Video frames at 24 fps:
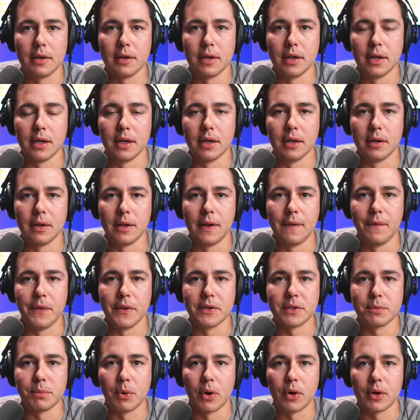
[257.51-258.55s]
uh, in
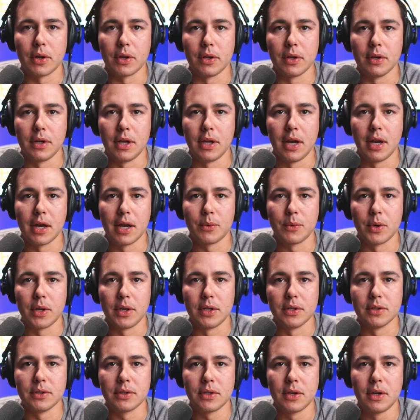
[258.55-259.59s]
this market, in
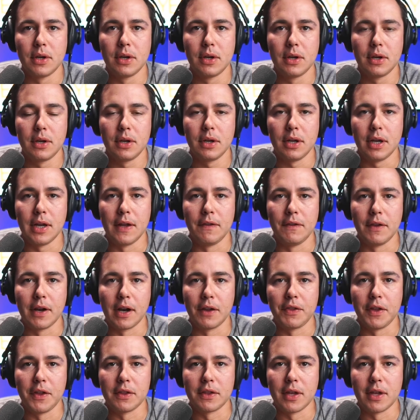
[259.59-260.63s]
equities. And then I
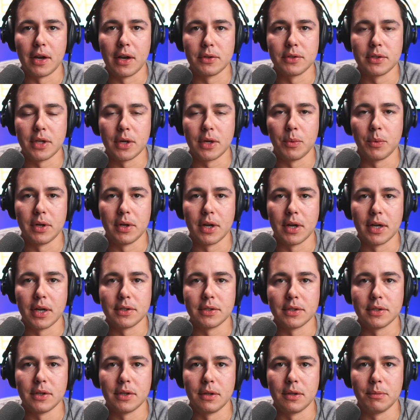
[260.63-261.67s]
think that'll segue
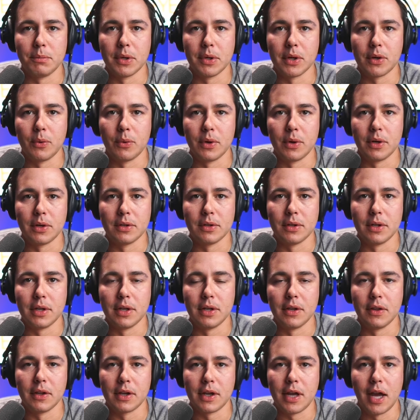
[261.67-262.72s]
nice into the Bitcoin
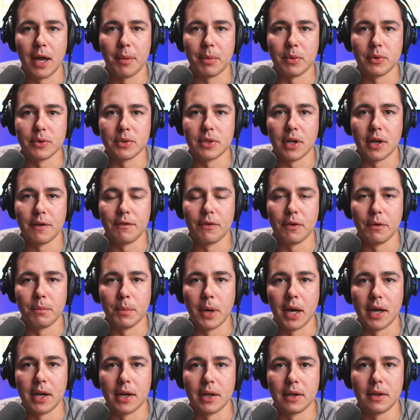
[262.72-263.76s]
and the capital side for
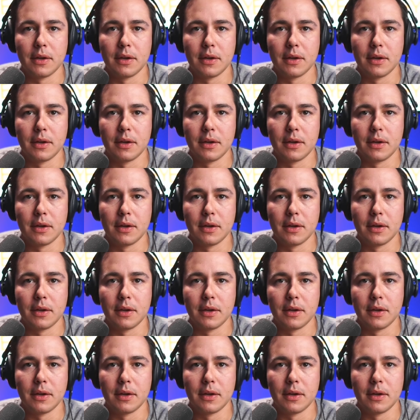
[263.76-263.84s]
mining.